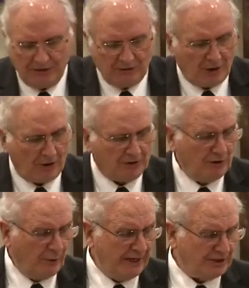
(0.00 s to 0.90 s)
You talk to
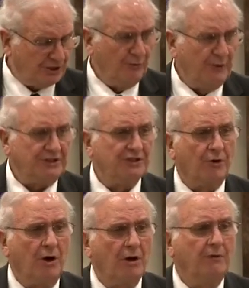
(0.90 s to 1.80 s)
a witch, and witches
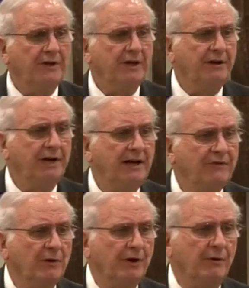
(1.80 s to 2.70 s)
are all over the internet. If
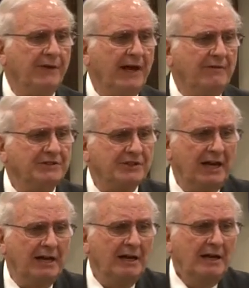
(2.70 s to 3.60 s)
you want to hear what they have to
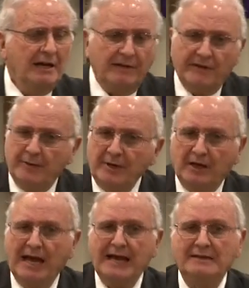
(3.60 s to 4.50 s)
say, they'll be
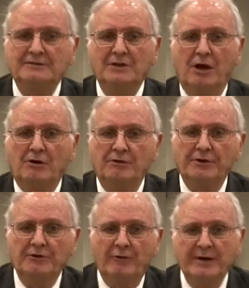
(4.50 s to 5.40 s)
glad to log on
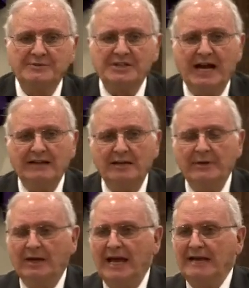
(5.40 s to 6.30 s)
to their website. They'll
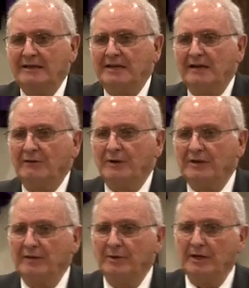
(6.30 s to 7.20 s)
be glad to tell you what
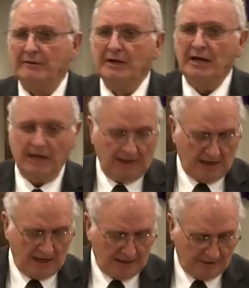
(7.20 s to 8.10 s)
they believe.
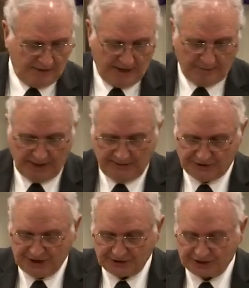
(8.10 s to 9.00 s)
Uh, do they believe
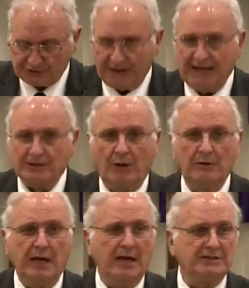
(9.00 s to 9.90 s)
Jesus Christ? Oh,
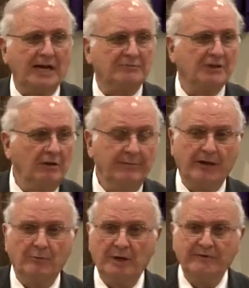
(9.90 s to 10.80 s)
yes, absolutely.
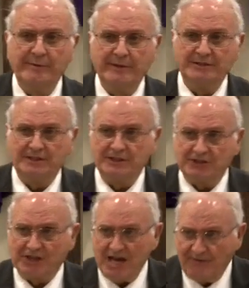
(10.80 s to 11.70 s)
They don't believe him as the
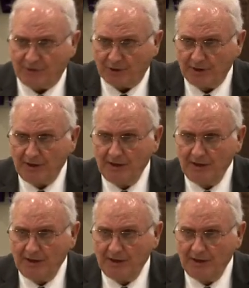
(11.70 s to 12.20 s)
Savior.